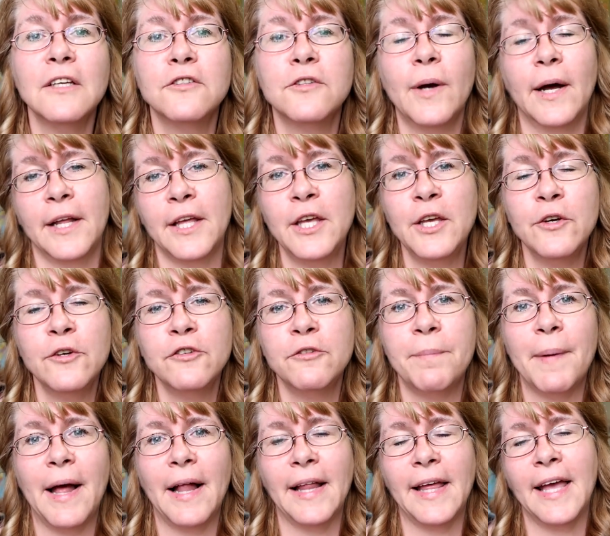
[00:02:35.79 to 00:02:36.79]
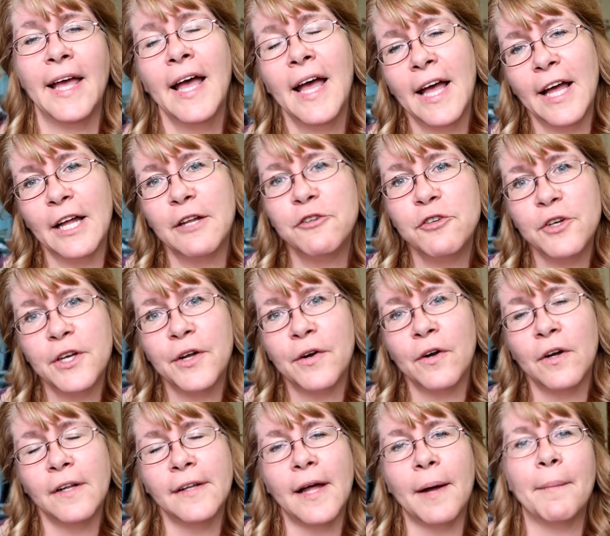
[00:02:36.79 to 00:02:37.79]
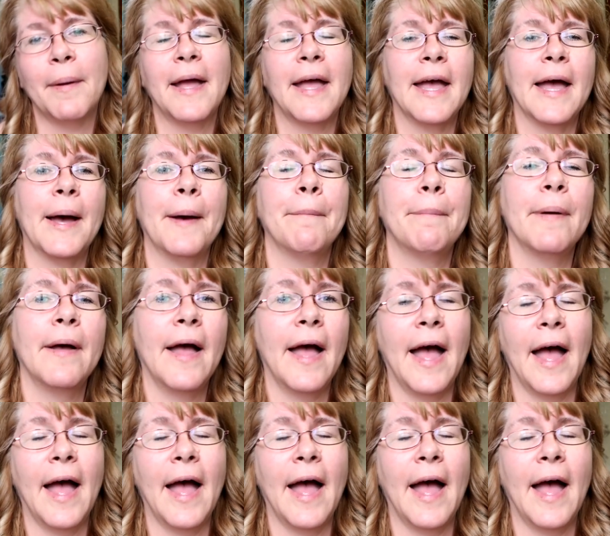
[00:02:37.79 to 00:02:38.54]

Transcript: So I had a huge belly two-year-old on my hip